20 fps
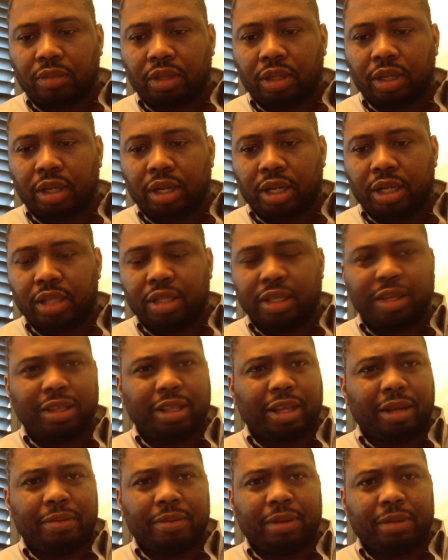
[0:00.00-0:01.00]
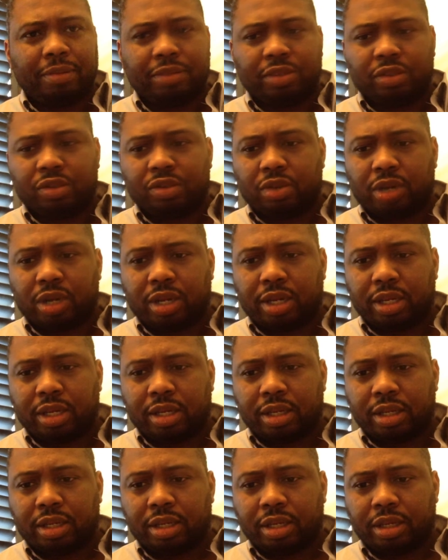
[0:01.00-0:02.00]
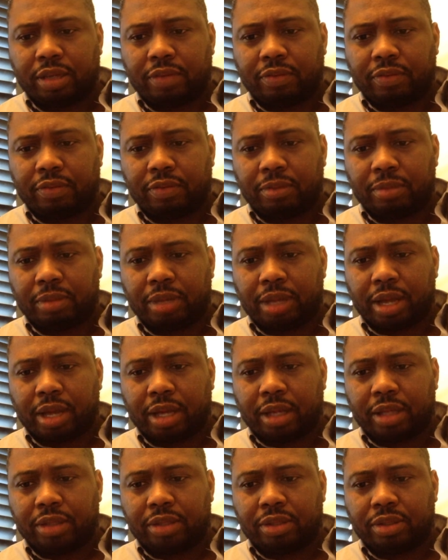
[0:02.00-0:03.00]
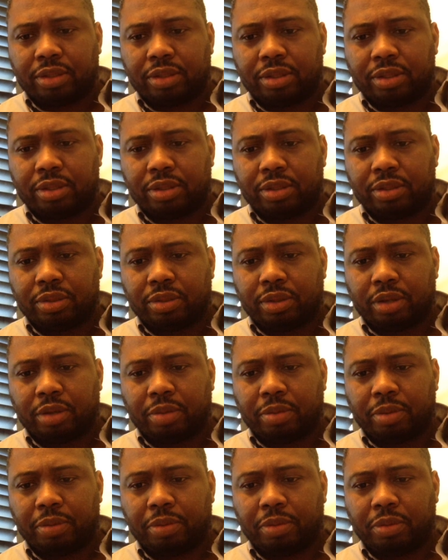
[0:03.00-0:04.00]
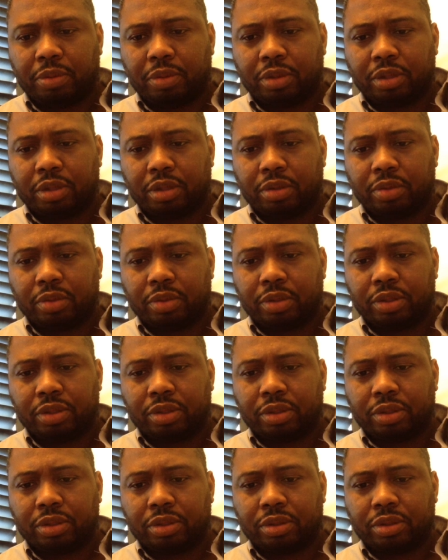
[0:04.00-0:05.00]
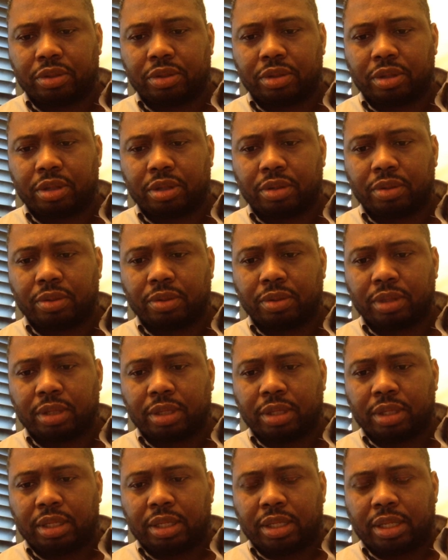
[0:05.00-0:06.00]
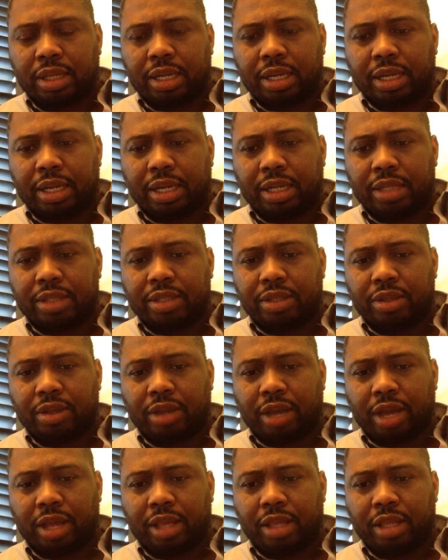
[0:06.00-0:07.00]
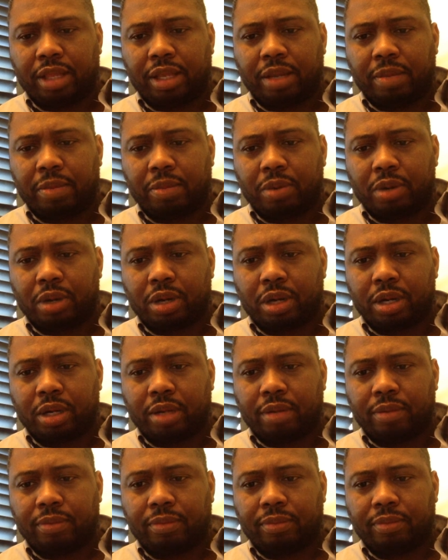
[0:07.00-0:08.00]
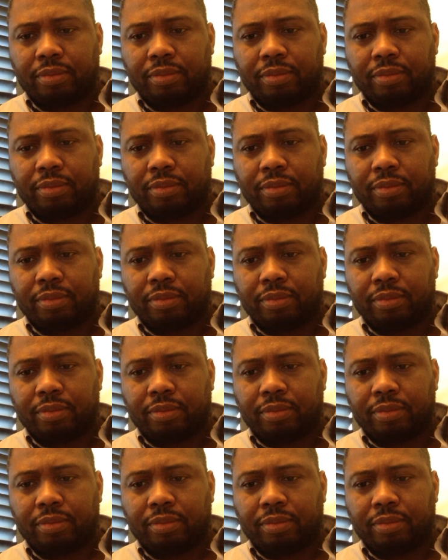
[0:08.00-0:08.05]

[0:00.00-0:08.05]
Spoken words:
and I'm just trying to give some guidance to help people with their research. So you had Nimrod